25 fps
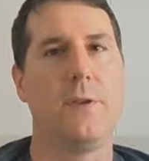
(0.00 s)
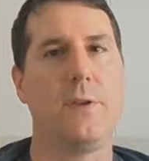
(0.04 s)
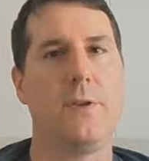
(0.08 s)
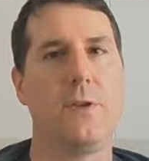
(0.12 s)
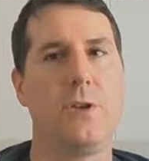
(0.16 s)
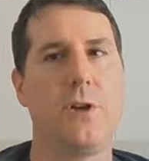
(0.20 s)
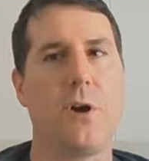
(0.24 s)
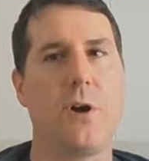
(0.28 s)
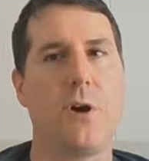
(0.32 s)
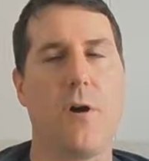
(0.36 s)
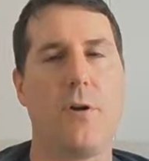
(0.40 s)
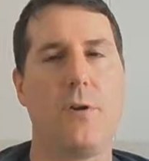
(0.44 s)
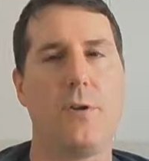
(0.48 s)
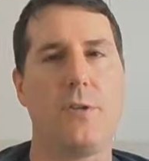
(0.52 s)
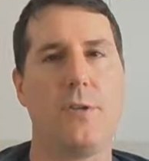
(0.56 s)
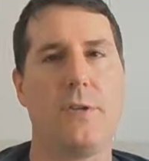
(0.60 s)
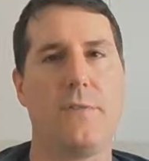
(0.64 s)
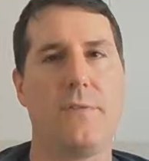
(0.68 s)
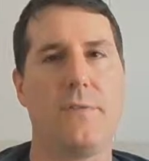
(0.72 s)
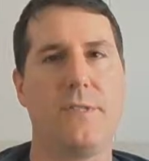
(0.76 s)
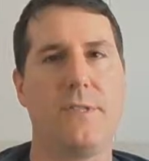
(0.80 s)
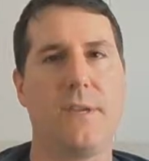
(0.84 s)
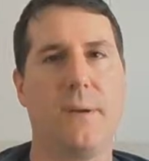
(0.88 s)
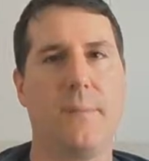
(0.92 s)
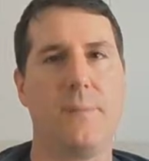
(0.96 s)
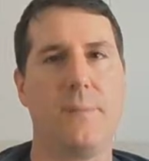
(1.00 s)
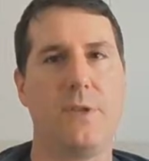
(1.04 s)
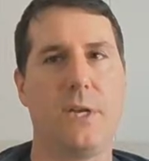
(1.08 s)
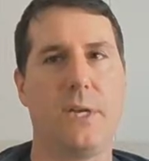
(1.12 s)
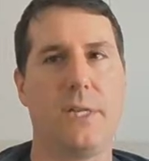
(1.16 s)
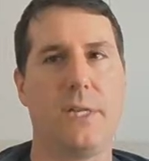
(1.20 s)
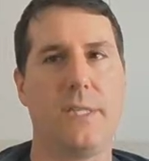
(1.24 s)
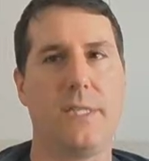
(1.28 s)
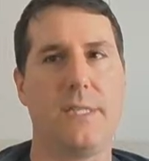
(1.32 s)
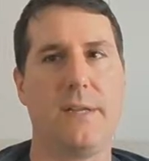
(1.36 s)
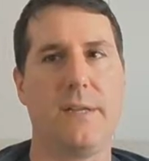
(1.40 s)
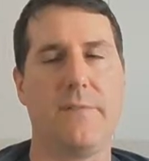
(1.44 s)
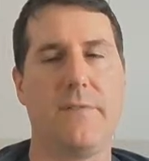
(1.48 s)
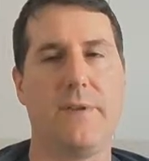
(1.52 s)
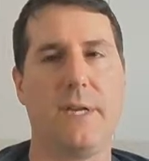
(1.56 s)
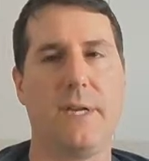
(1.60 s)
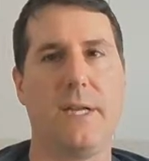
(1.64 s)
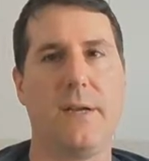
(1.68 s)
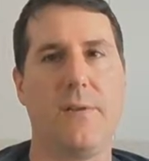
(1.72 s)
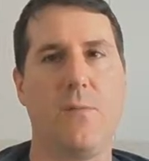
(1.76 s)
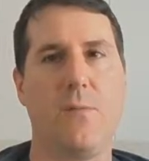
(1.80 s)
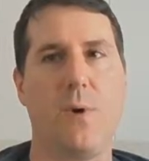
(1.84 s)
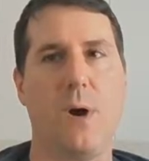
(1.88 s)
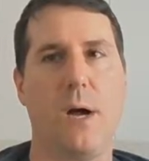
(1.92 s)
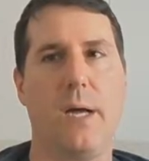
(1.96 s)
charge of
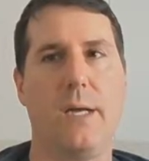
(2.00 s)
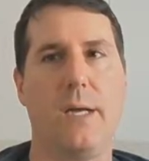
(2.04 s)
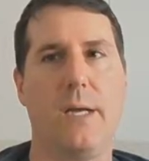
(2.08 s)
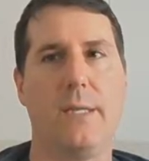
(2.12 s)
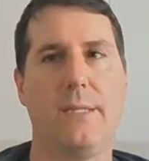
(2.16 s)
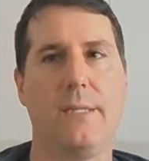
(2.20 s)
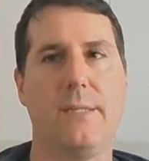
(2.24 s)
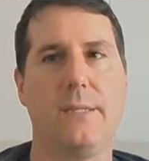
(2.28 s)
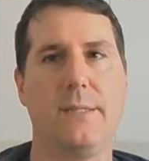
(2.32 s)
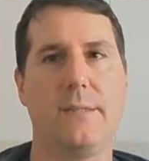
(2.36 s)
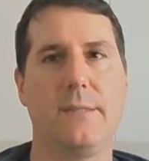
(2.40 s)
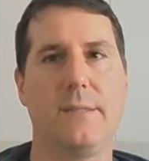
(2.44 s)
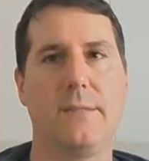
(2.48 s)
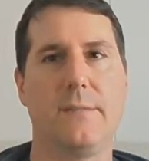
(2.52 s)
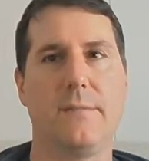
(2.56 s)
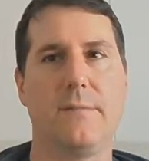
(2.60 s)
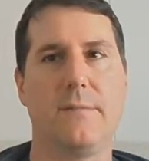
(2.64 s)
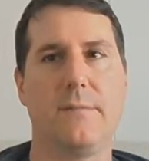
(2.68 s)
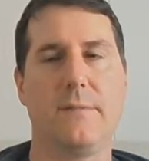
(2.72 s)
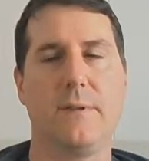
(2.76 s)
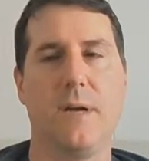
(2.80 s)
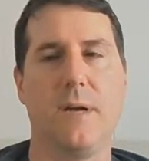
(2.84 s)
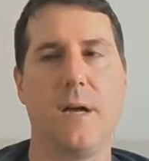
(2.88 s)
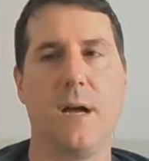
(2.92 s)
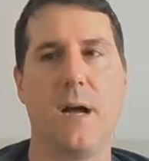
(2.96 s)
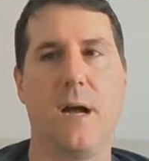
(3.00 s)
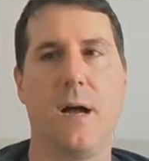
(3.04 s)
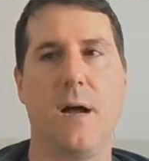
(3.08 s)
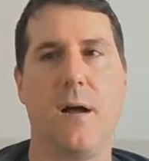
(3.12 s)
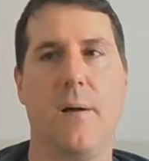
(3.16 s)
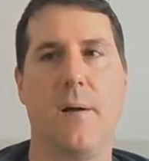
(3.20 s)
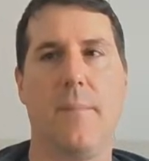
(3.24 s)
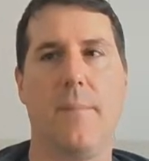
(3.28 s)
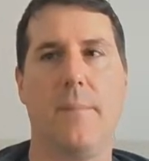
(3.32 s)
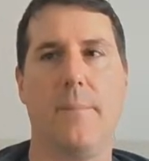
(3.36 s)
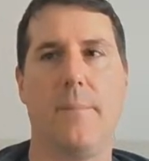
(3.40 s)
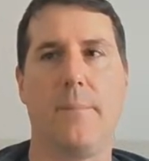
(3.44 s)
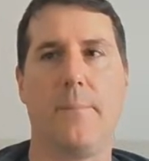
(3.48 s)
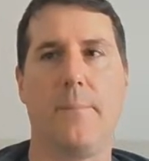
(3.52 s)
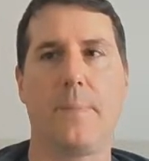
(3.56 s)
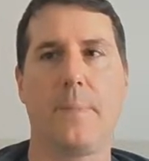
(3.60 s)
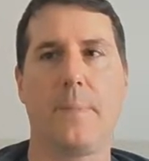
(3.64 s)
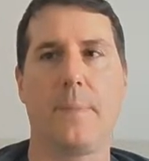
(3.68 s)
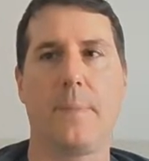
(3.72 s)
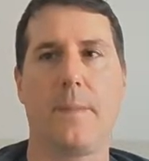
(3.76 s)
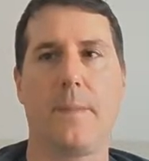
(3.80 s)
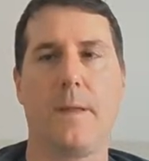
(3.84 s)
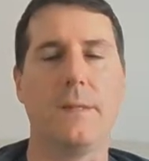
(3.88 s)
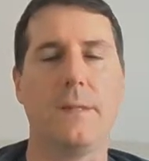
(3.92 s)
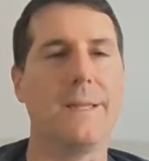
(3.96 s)
subjectivity was
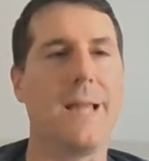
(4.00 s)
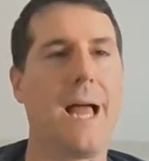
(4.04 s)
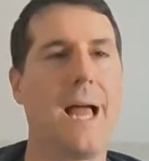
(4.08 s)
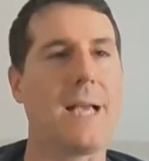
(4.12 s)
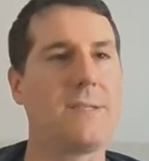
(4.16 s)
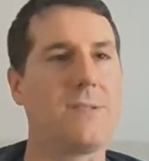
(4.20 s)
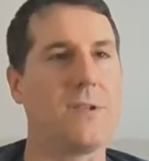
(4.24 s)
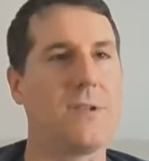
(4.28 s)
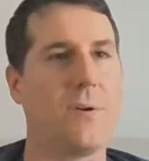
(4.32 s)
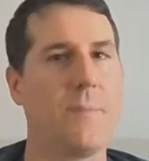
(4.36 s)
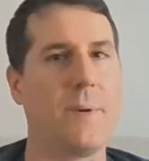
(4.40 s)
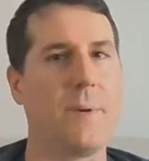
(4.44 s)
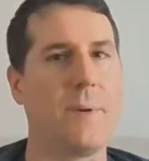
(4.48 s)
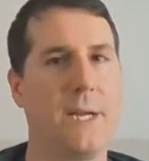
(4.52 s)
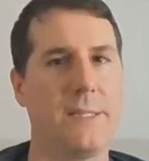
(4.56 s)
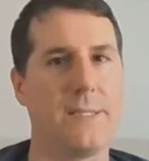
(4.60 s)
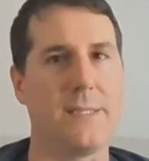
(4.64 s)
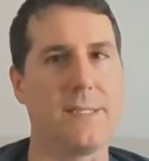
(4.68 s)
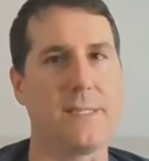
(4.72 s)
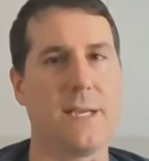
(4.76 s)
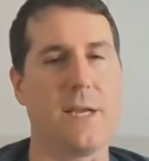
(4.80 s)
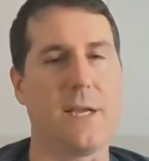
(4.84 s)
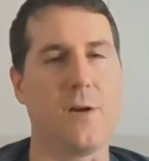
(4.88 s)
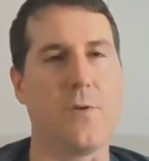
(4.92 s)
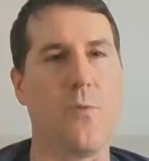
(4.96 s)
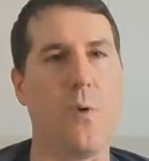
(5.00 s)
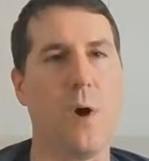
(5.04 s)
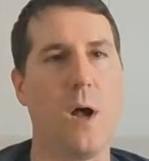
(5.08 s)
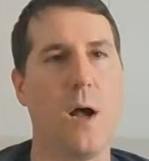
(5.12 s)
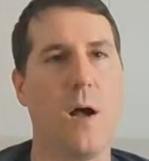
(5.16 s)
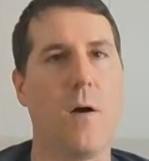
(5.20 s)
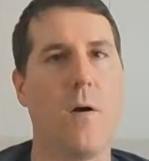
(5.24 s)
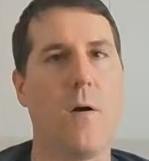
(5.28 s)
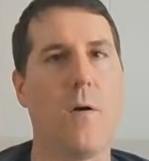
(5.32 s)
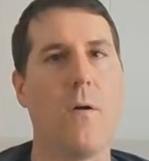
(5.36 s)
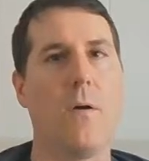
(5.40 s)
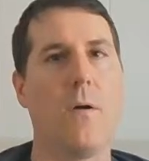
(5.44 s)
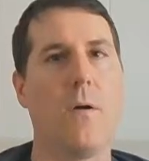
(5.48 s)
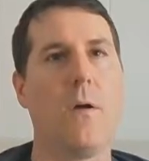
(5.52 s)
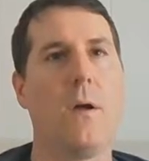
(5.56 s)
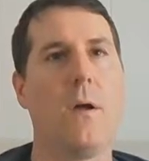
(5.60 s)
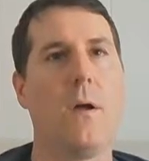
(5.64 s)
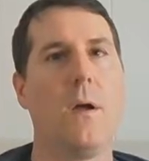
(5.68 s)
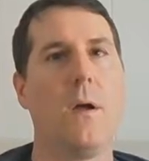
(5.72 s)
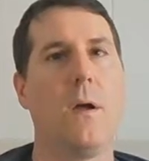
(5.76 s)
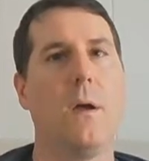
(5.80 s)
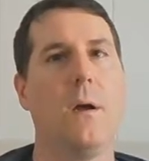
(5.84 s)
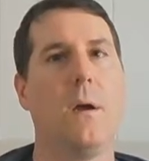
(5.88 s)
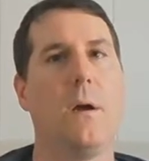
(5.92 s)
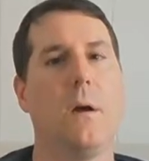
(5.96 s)
lesser because it's like, well,
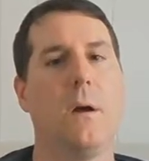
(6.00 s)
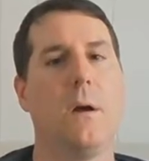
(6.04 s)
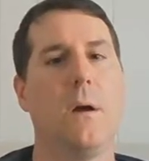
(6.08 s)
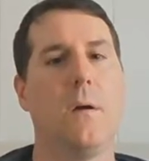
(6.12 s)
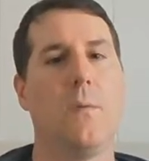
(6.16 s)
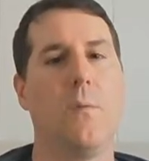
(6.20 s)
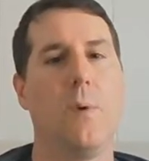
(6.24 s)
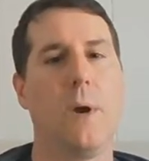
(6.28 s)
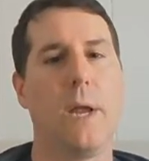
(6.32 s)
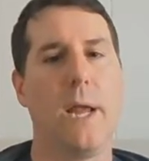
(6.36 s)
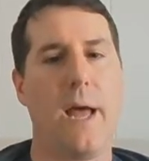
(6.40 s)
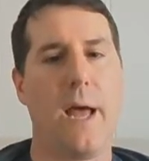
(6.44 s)
we